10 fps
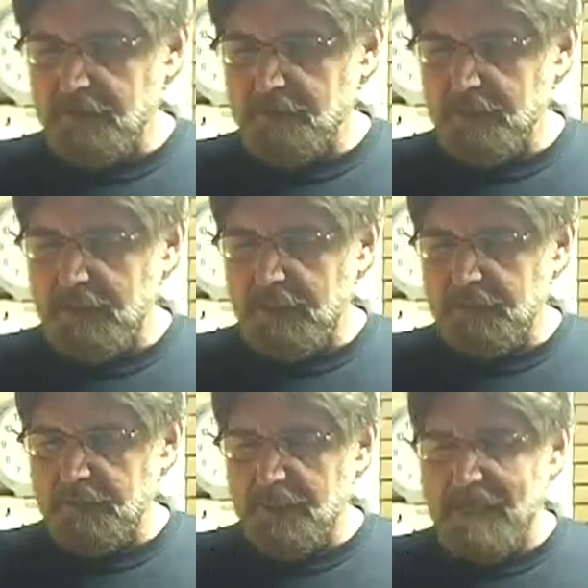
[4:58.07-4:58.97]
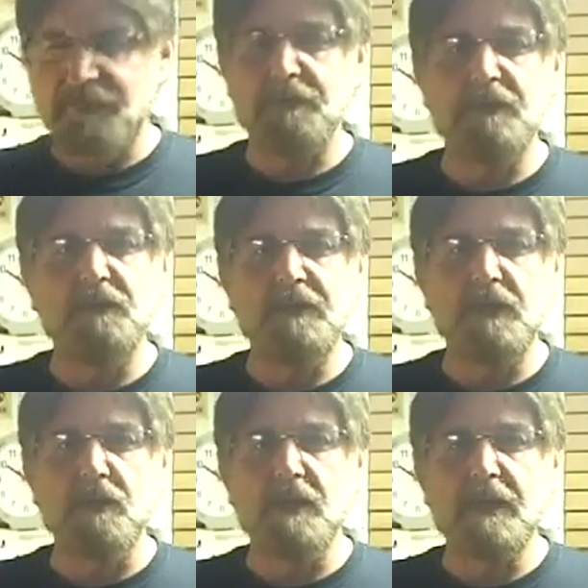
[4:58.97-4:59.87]
him and asked him if it would be
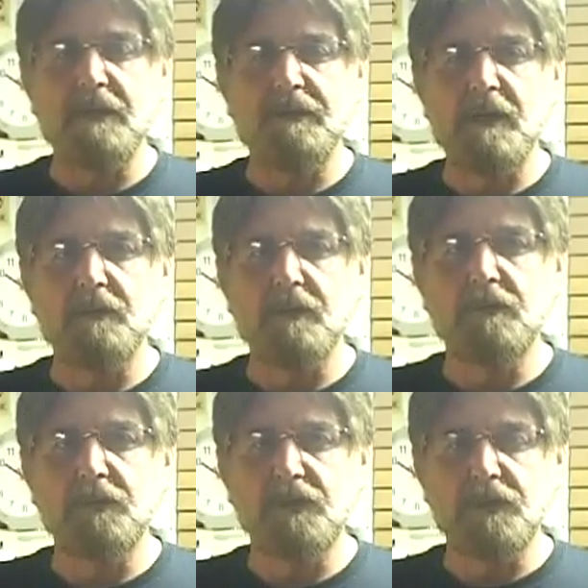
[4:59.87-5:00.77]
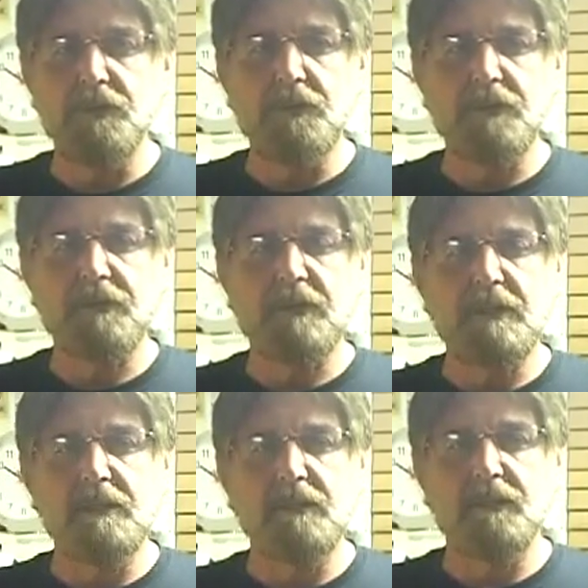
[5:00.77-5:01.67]
all right if I were to use
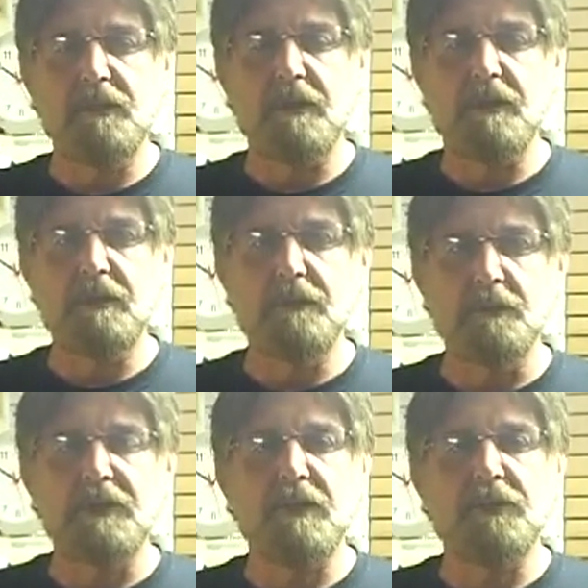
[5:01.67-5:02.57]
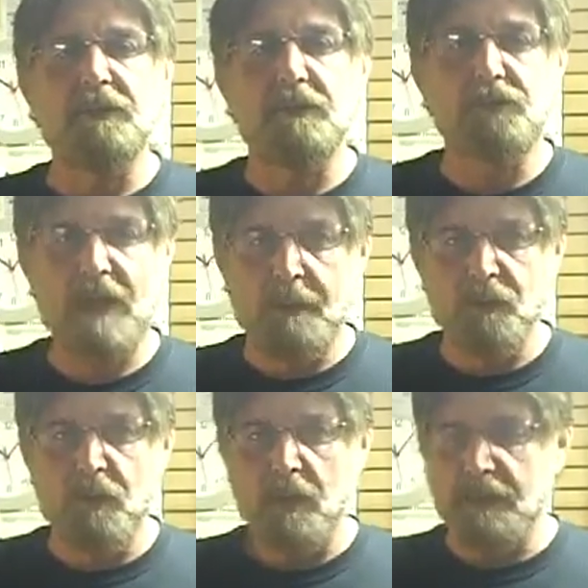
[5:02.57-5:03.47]
his rendition of
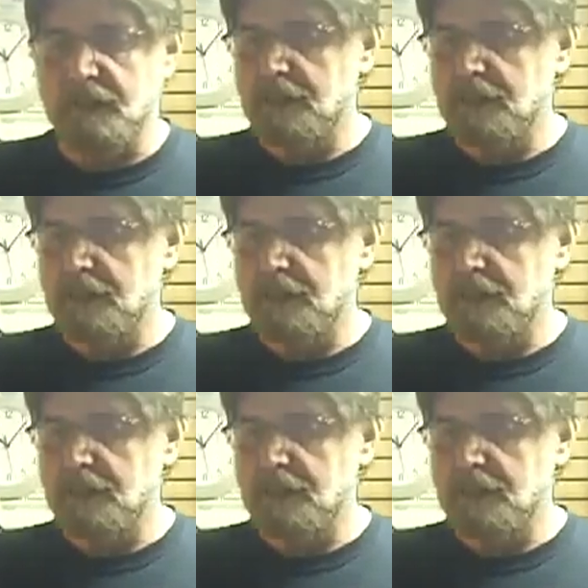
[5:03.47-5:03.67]
Jabberwocky